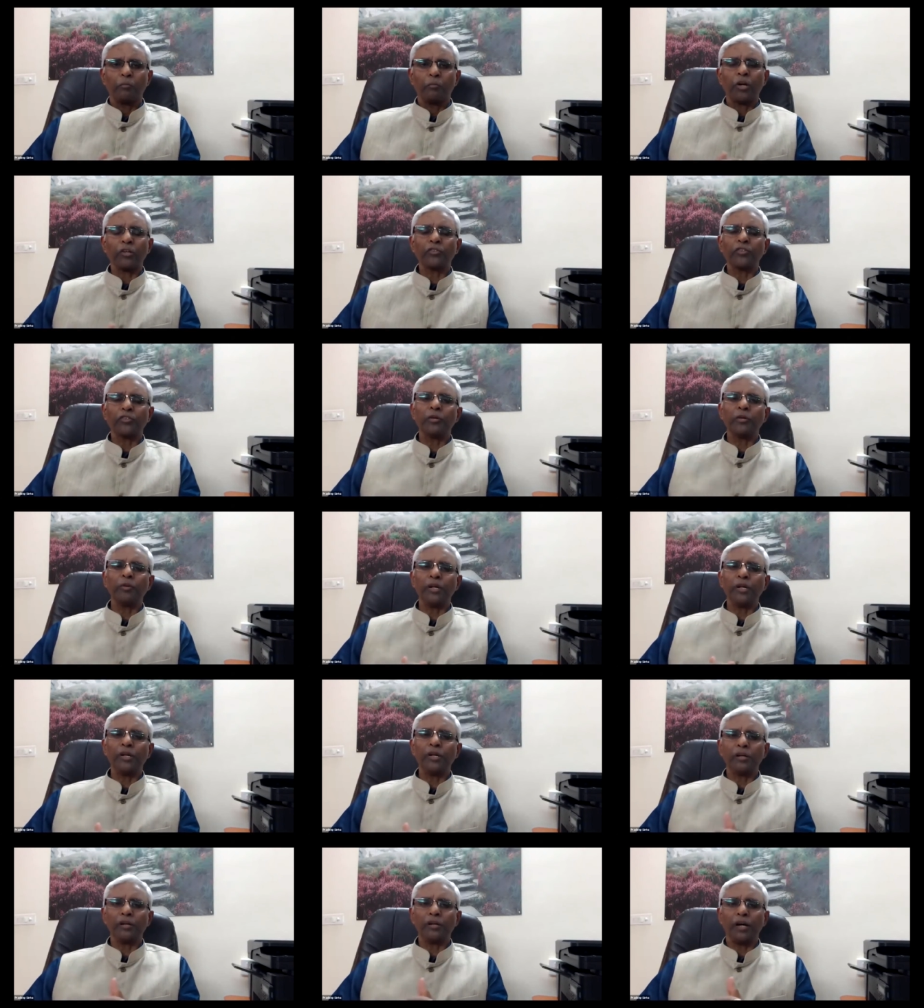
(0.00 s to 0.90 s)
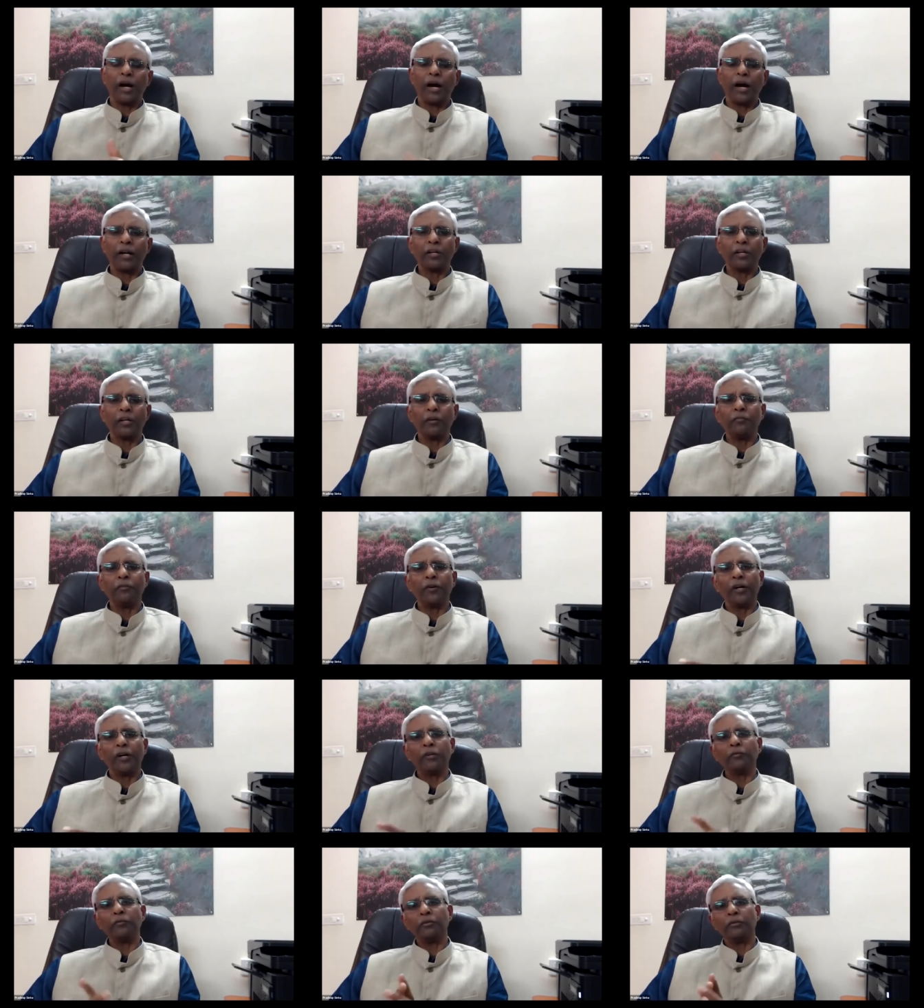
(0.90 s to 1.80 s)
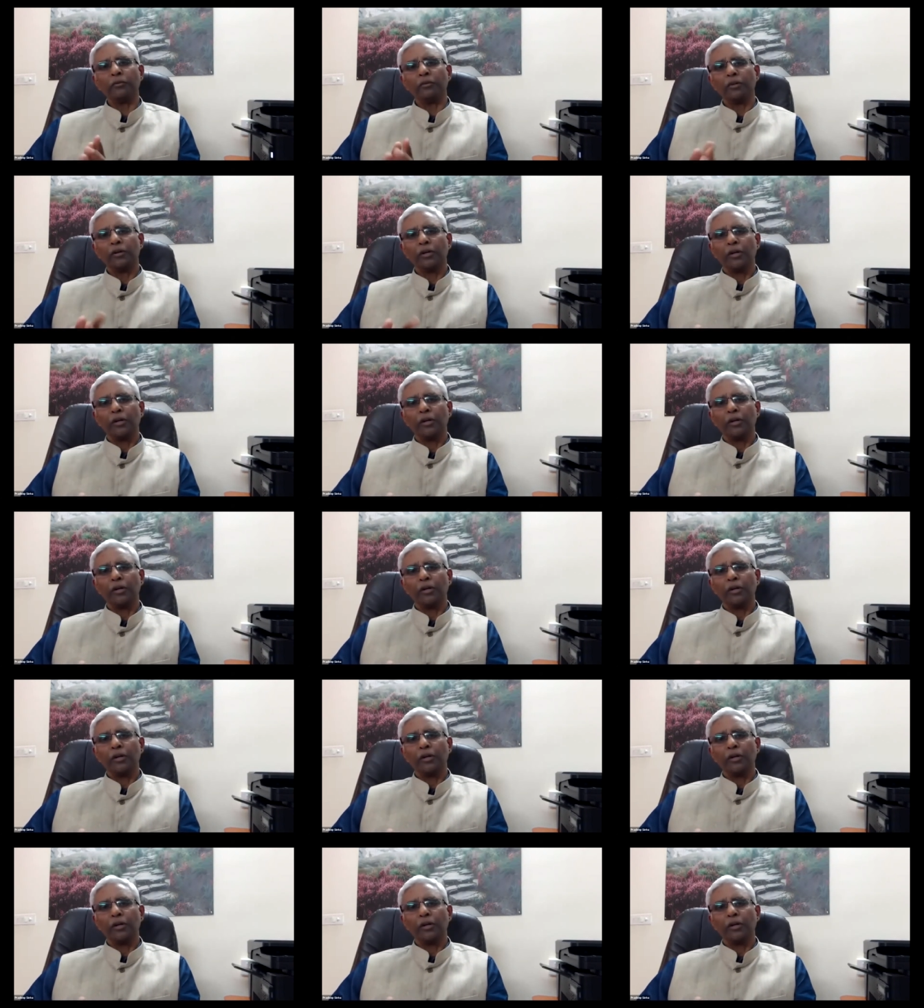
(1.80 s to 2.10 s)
possibly are given